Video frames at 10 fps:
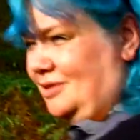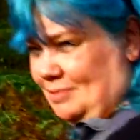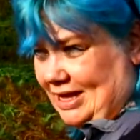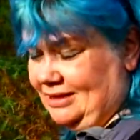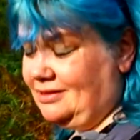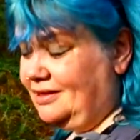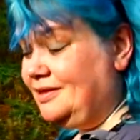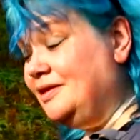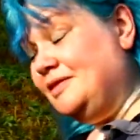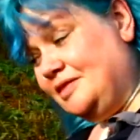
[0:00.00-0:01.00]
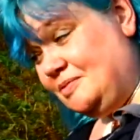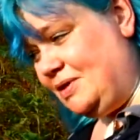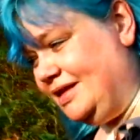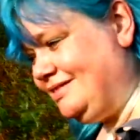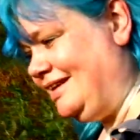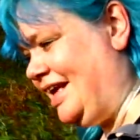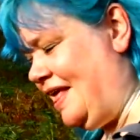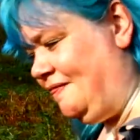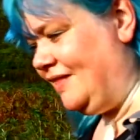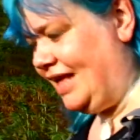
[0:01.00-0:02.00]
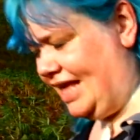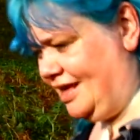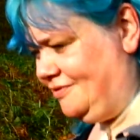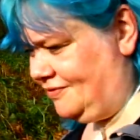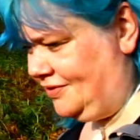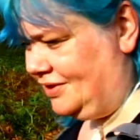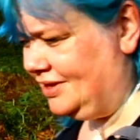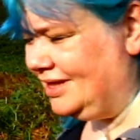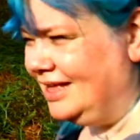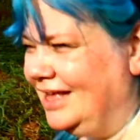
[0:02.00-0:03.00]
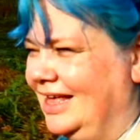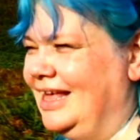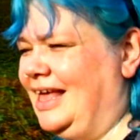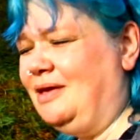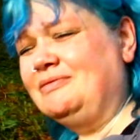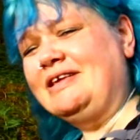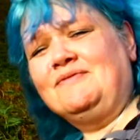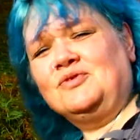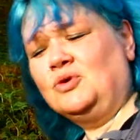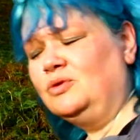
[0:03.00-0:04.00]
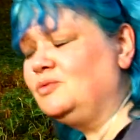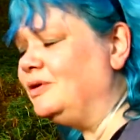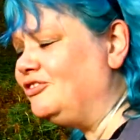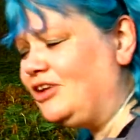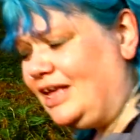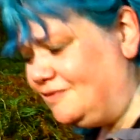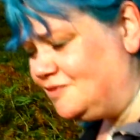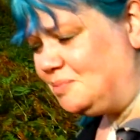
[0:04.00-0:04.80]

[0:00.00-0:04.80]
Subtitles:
to paint the painting in the cave. He was even told which cave to